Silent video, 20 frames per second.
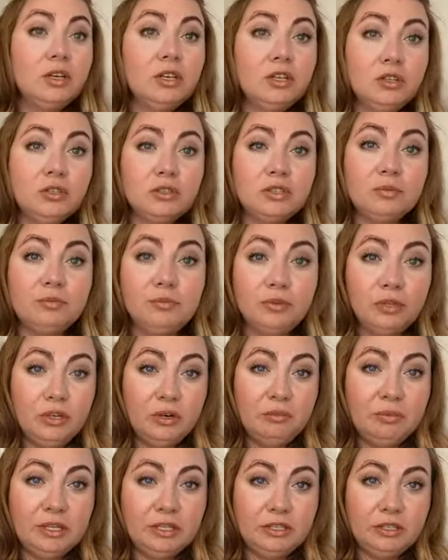use a
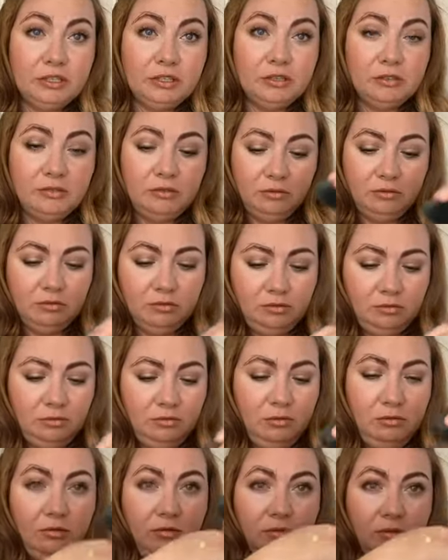beauty blender,
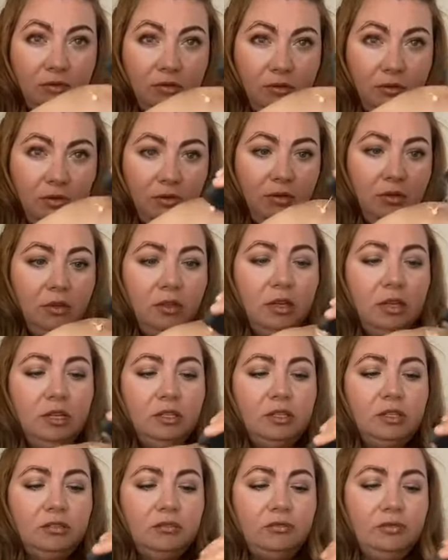
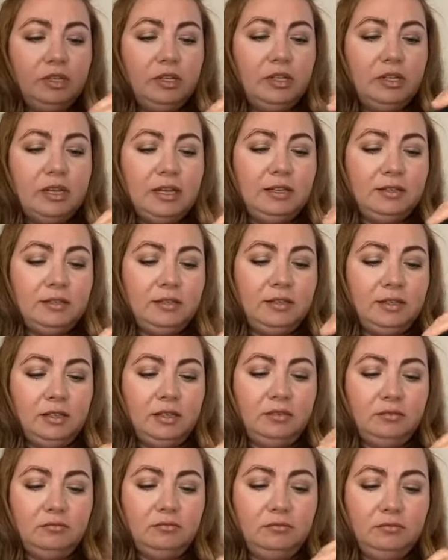and just really
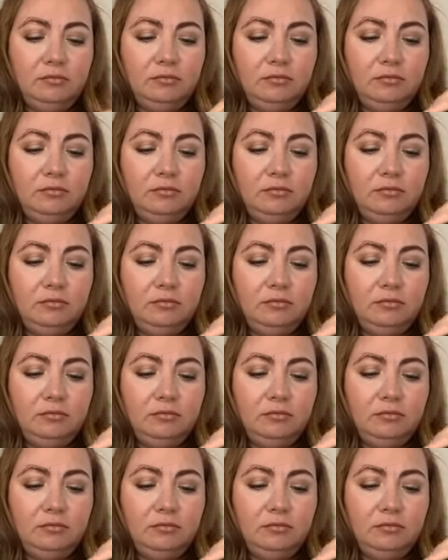nicely